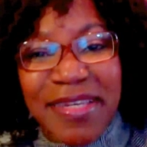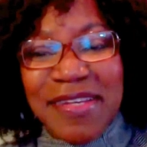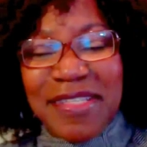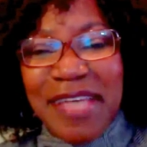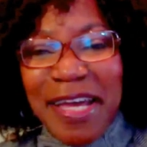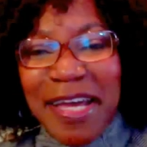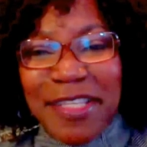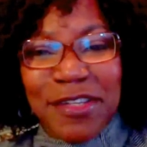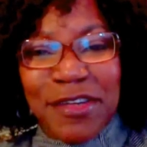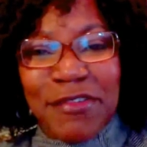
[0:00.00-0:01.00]

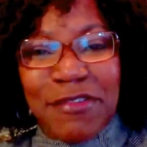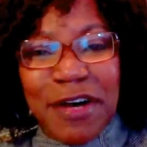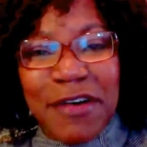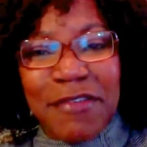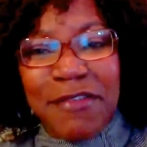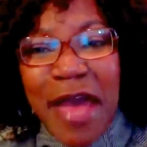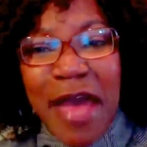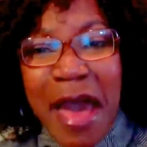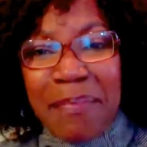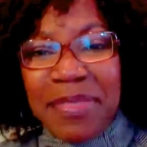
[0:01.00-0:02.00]
tons of
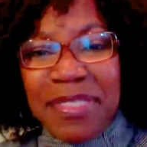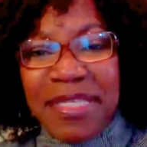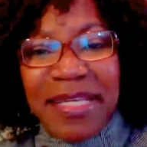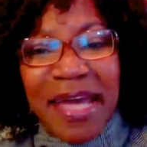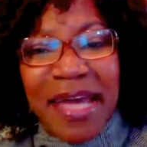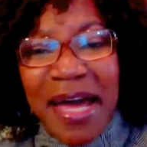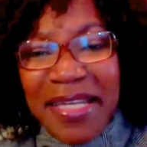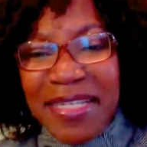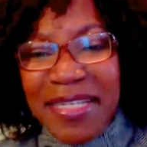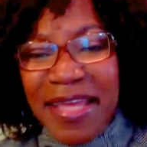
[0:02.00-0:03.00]
apps and
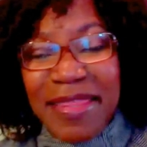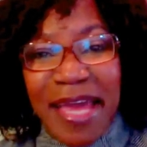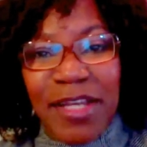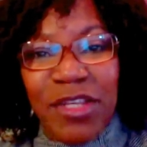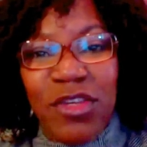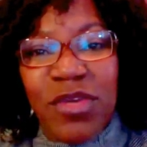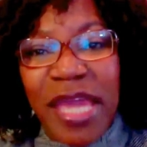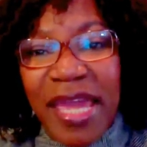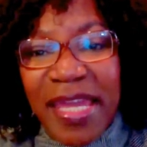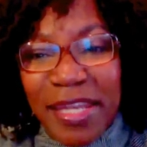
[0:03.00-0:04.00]
content that you
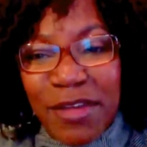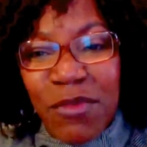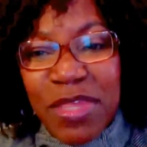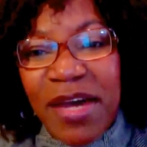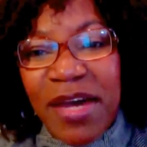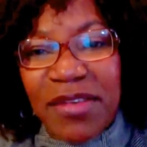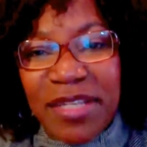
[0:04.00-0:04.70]
can't live without.